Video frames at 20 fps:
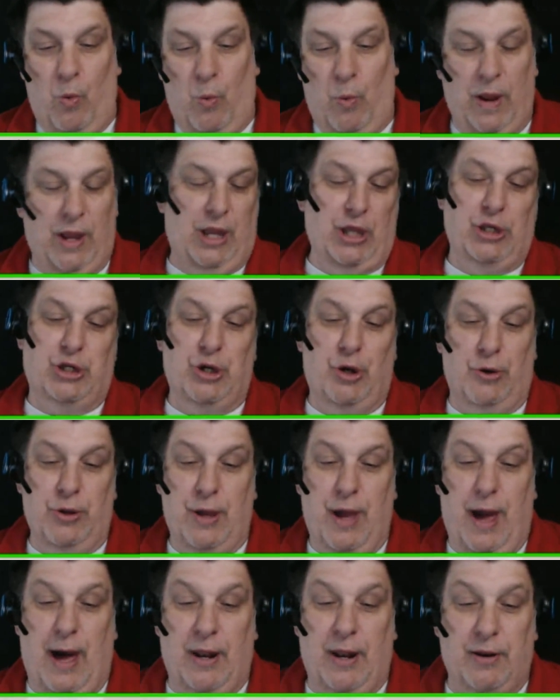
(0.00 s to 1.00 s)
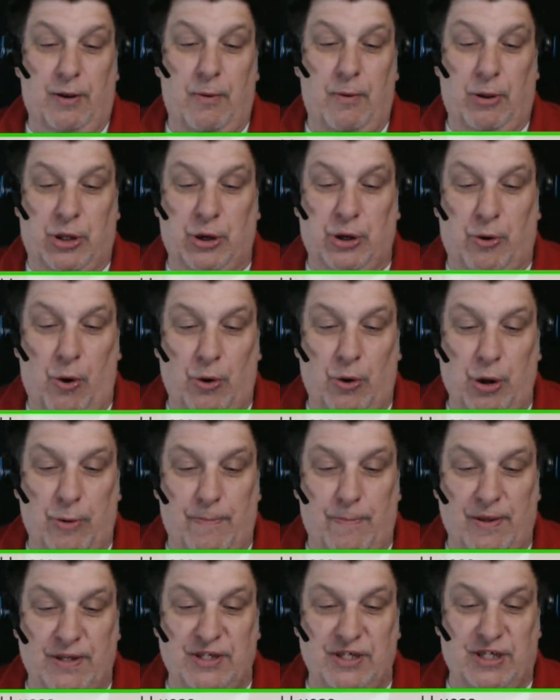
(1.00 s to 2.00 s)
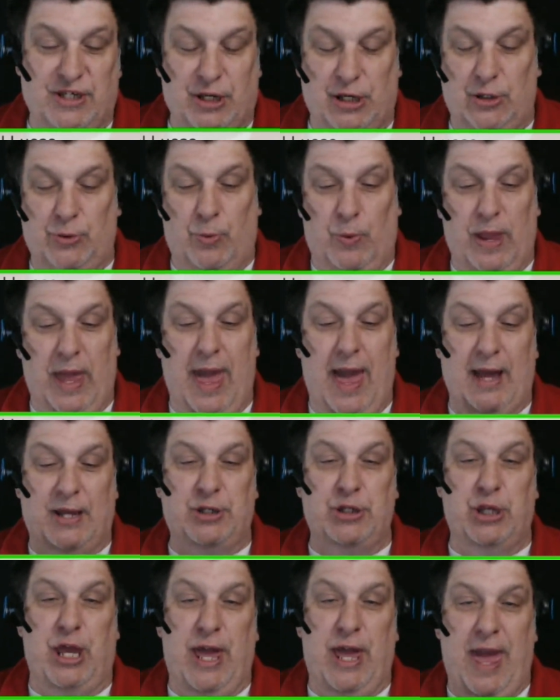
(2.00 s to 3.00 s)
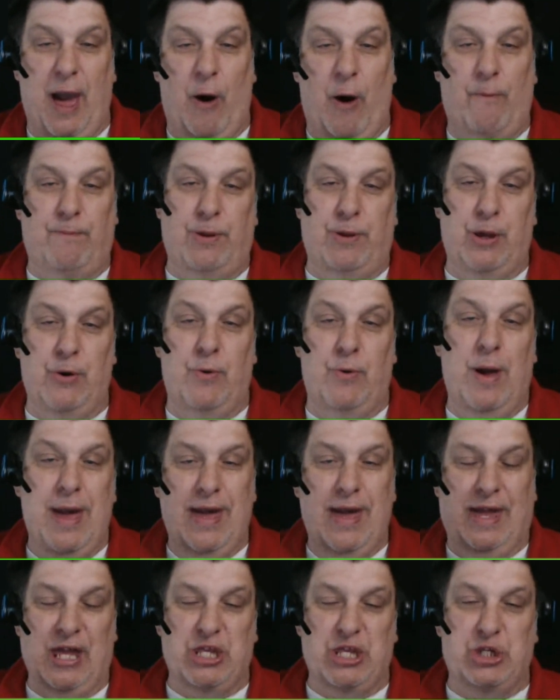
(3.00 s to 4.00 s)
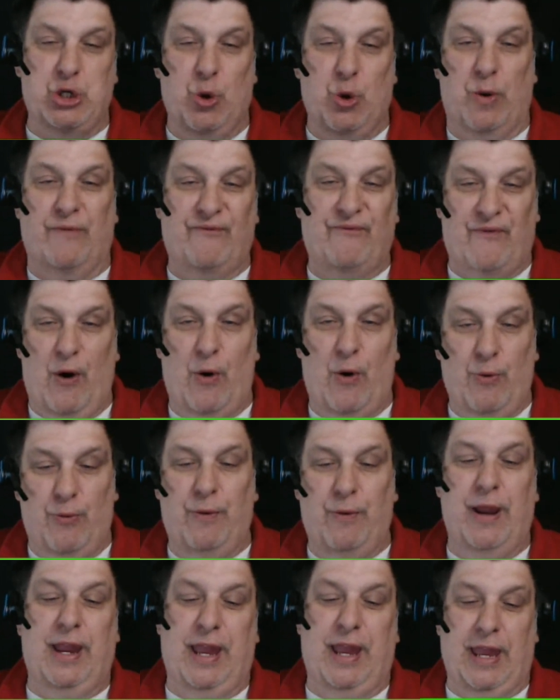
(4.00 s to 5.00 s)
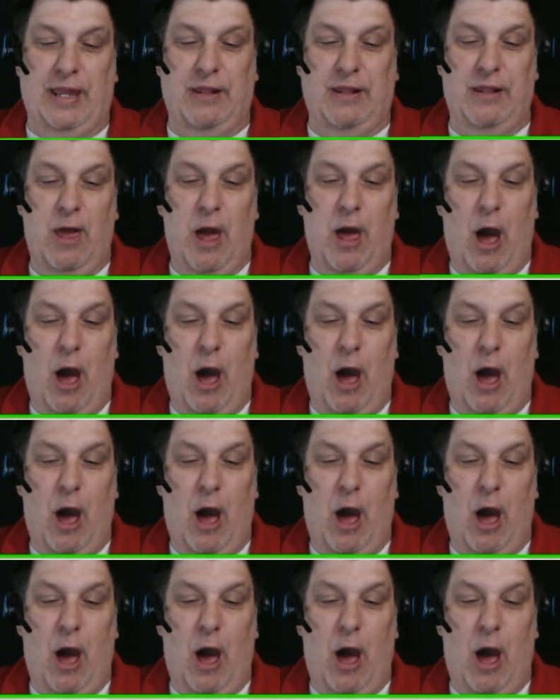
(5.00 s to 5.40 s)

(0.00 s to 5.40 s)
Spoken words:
we can show you how to grow your business, because we actually help you get your phone ringing.